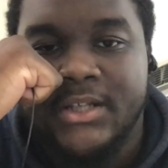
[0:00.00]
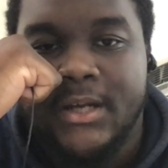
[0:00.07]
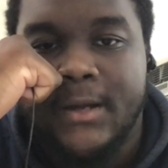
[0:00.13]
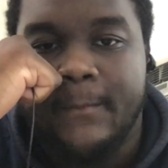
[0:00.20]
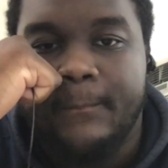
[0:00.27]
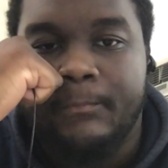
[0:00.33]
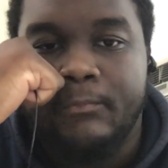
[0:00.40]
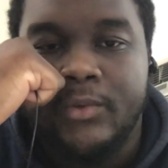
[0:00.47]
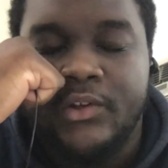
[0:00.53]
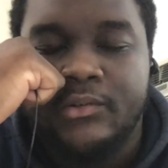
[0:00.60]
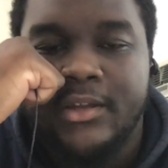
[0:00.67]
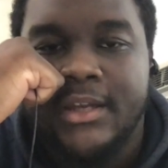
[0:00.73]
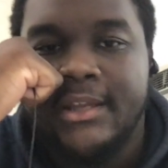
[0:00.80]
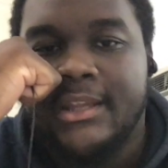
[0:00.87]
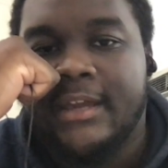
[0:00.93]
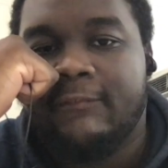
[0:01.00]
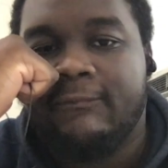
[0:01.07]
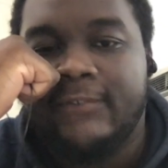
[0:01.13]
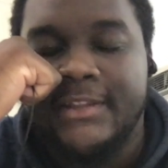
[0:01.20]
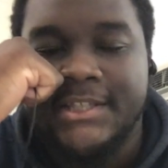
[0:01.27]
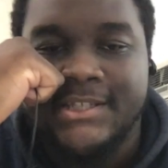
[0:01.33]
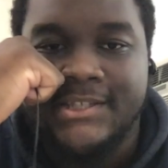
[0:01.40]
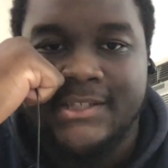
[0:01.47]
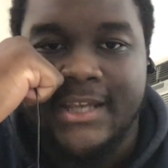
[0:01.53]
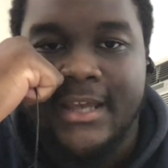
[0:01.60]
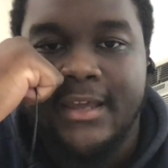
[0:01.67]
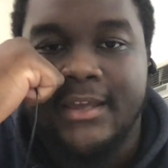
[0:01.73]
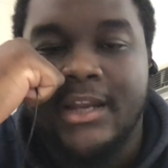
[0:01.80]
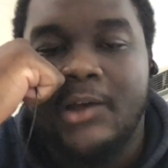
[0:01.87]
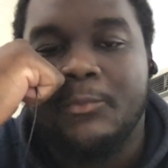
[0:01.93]
when you look at like 50
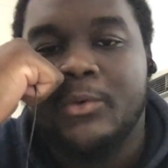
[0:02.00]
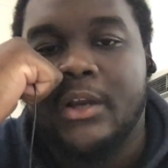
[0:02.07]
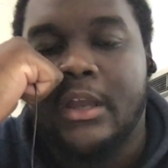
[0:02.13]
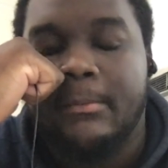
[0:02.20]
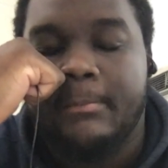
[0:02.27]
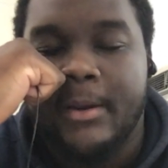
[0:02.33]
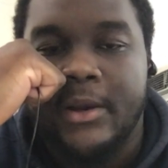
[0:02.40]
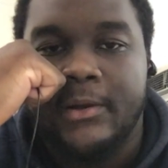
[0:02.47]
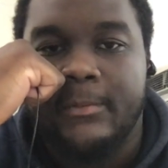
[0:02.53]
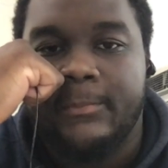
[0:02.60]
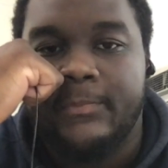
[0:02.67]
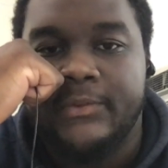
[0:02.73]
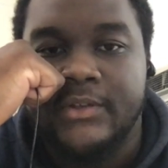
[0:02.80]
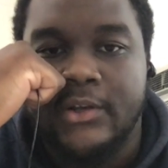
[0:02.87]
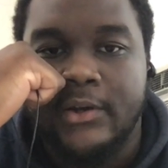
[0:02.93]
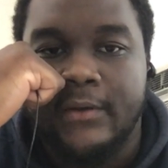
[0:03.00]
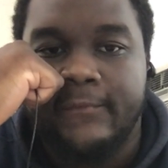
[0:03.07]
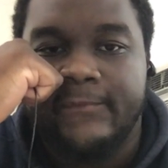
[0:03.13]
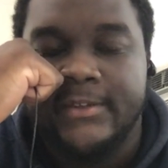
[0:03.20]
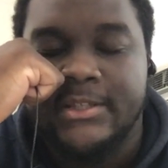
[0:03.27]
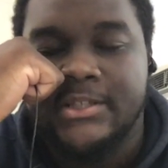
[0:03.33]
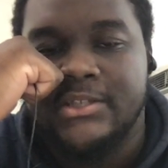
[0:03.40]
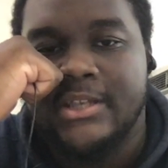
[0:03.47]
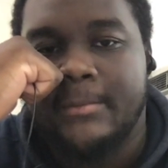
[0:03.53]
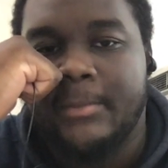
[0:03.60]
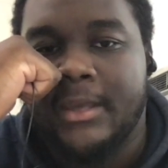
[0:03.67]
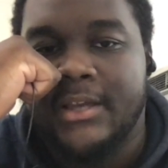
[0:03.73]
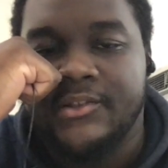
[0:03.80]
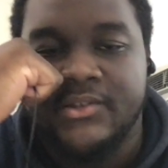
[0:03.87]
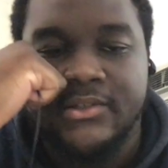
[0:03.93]
Cent, and I want to compare it to 50 Cent
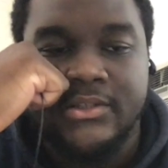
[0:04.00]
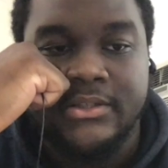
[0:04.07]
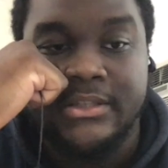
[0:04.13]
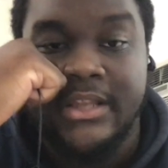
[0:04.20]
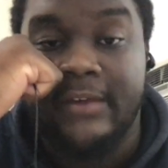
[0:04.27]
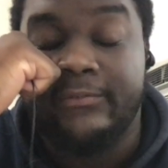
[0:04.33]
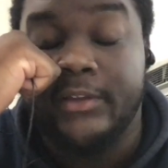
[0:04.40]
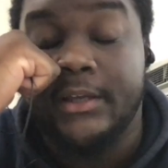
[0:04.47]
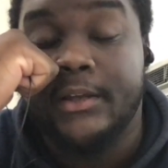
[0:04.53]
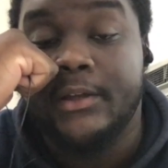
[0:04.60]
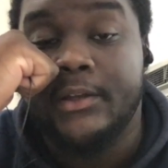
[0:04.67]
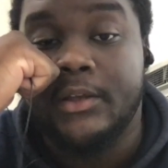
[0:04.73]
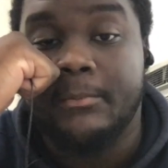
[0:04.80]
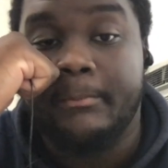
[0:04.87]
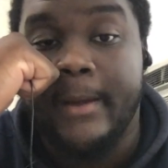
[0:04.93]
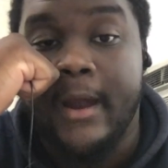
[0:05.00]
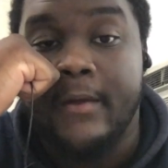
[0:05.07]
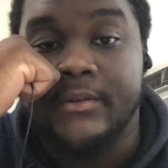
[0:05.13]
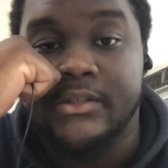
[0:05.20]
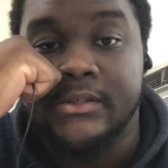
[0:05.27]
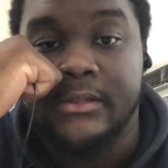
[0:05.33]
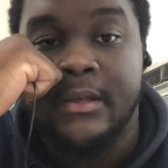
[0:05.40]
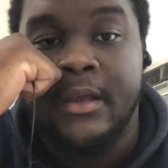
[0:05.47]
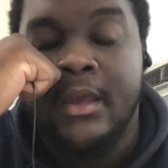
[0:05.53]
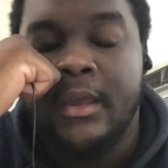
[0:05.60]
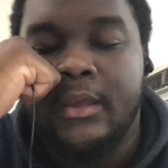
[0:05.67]
because it's definitely a good comparison.